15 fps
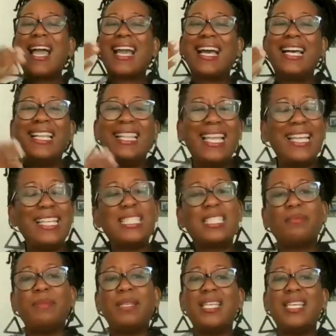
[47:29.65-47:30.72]

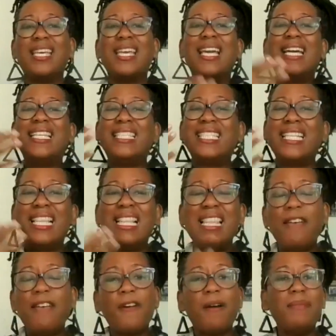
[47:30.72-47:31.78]
cleanse me,
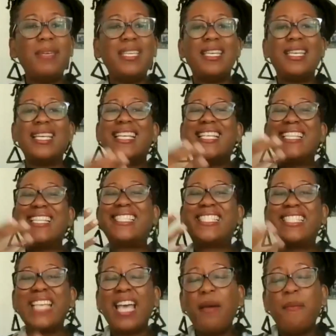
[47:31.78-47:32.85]
deliver me,
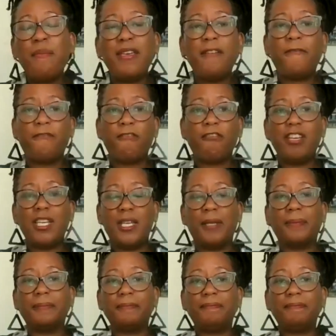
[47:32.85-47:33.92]
set me free.